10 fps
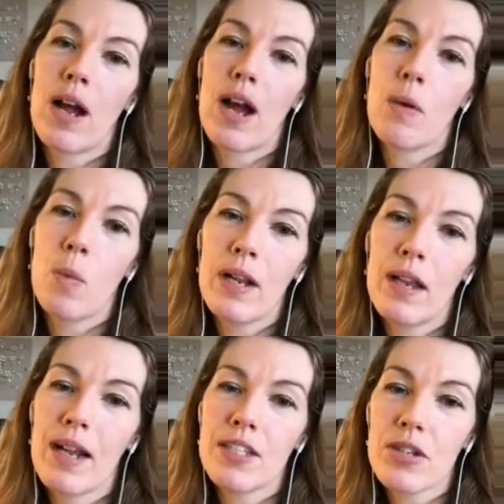I
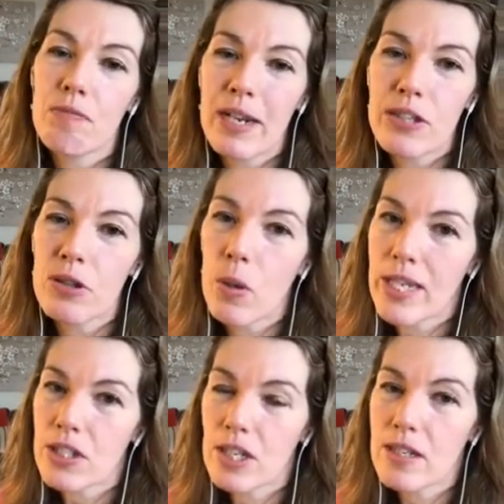do read your
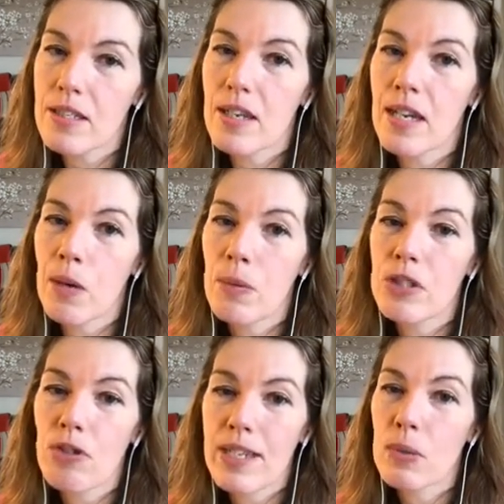questions and I will
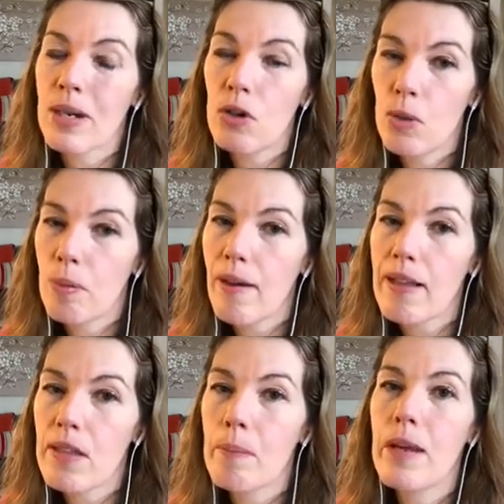try to incorporate
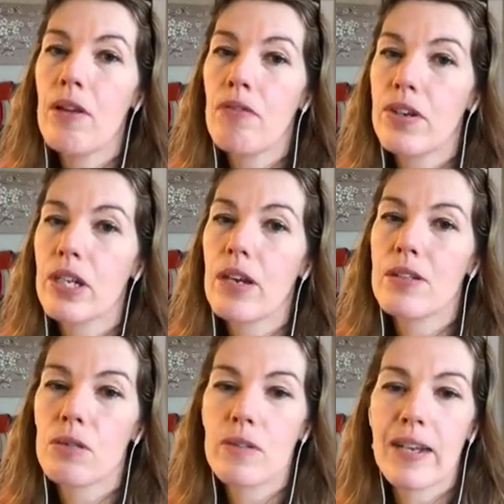them in
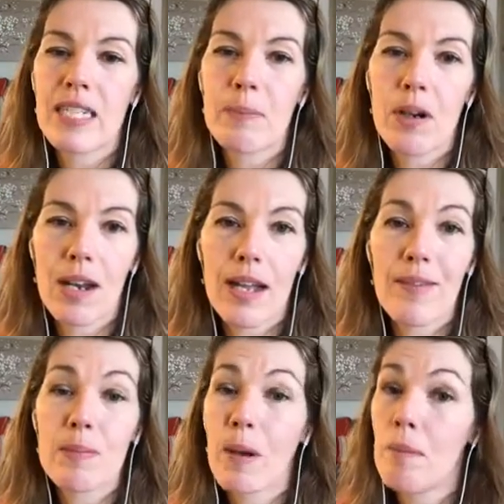videos or Facebook
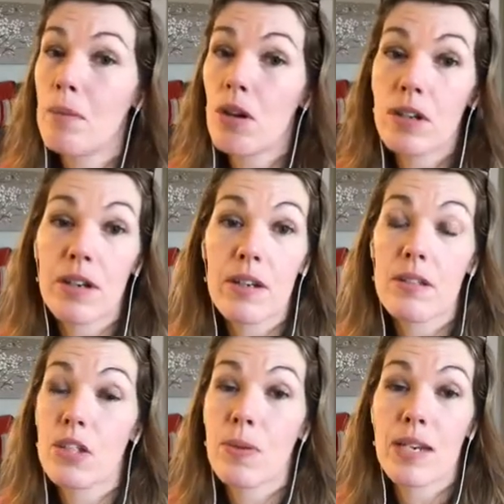Lives, but I'm not going to
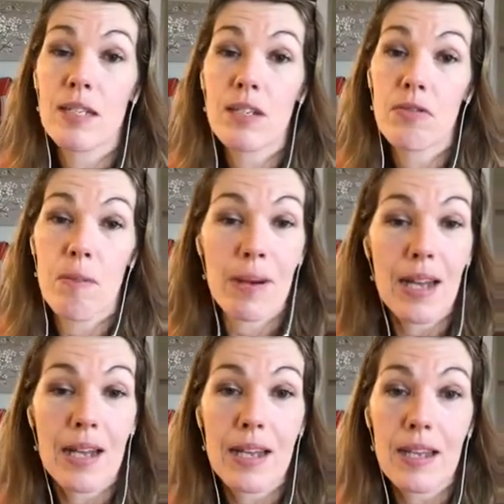do an instant
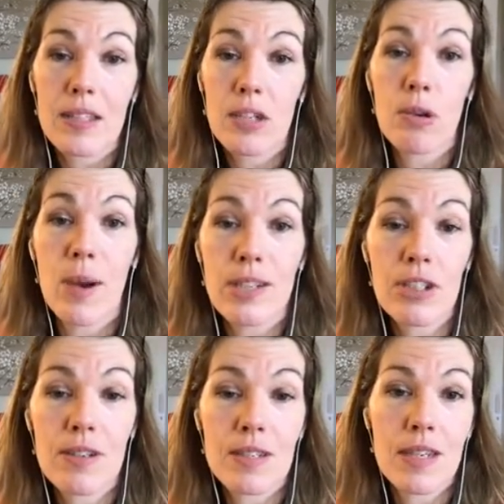reply to your
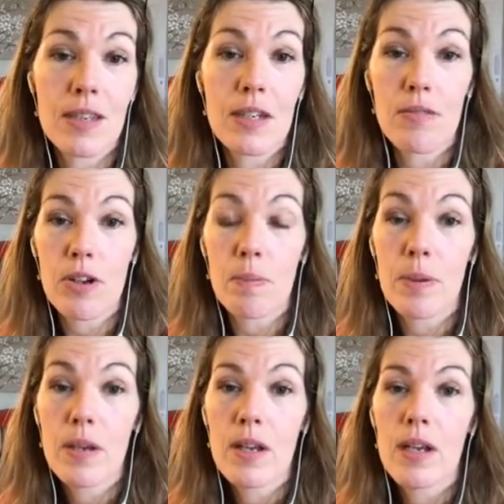questions in the group,
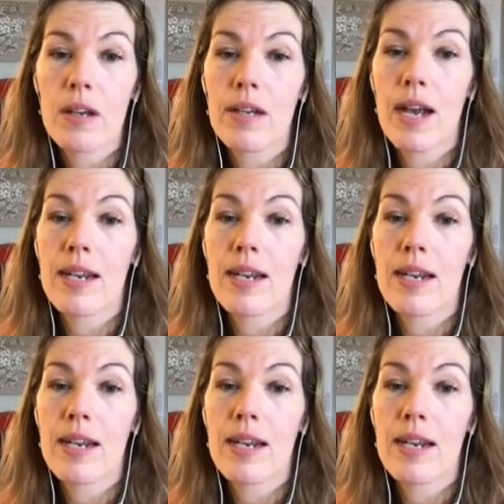okay?